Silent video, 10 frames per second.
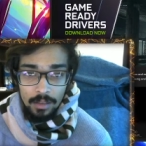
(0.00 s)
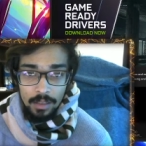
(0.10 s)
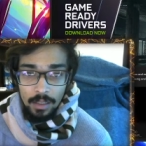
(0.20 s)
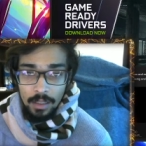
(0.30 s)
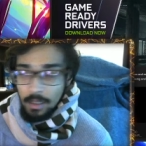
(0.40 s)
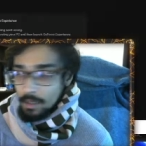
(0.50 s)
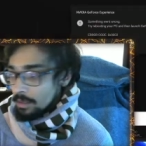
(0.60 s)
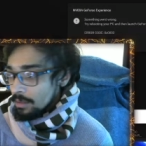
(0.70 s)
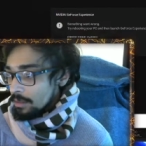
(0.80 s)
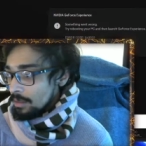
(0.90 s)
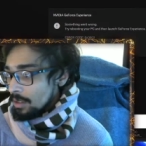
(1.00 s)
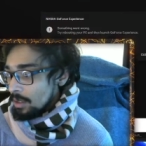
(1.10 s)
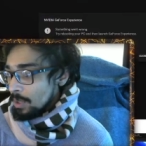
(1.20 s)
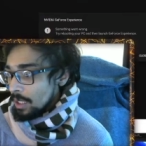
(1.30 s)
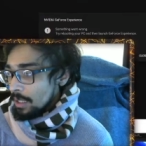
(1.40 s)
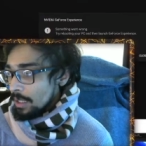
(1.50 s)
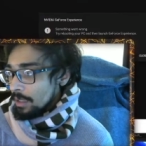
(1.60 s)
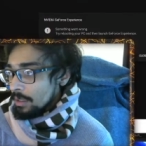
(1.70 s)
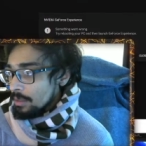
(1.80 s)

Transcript: you guys normally get